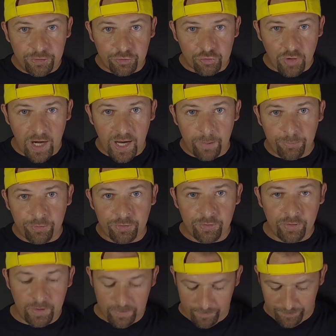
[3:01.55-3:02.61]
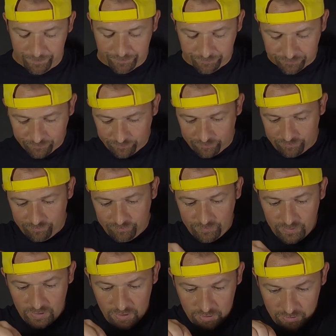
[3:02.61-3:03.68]
straps.
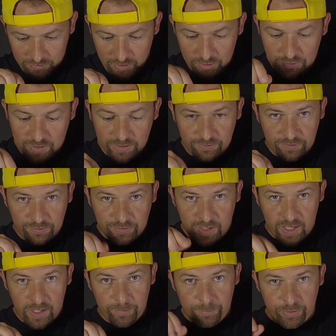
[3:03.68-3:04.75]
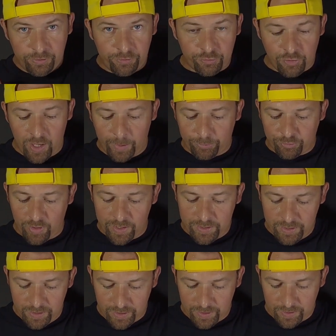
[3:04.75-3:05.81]
Then you get these canopy straps right
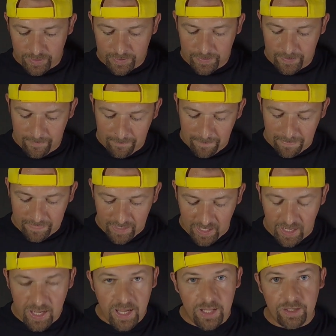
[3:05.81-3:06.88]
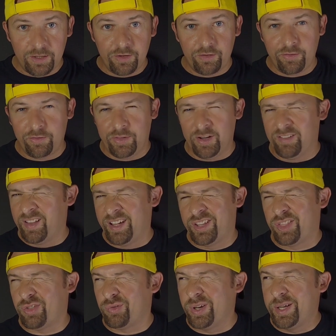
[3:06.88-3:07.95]
here, and they're
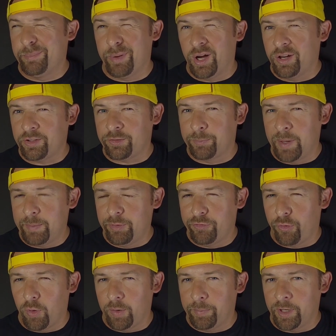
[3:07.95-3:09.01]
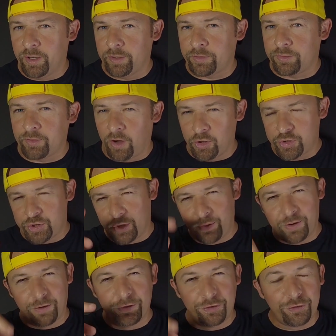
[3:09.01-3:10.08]
like $3, maybe $4. I'll show it
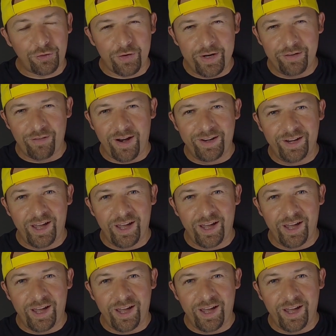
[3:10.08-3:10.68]
on the screen right